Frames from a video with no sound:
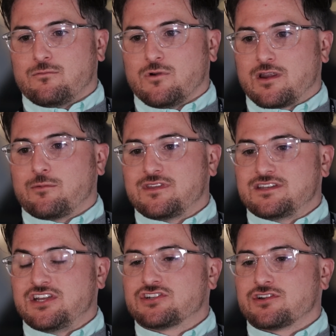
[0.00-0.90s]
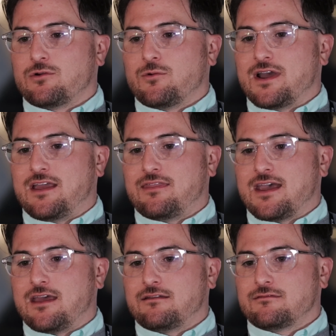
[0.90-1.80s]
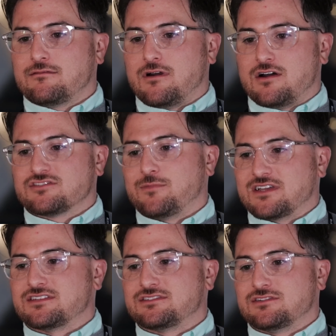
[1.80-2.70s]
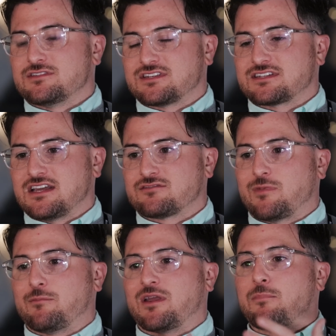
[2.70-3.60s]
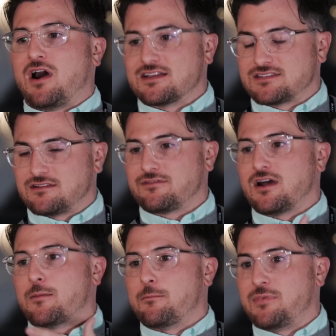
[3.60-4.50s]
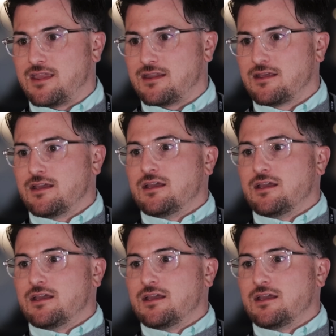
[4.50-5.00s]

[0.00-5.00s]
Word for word: working with the teacher in a way that also makes the student successful by being positive, upbeat,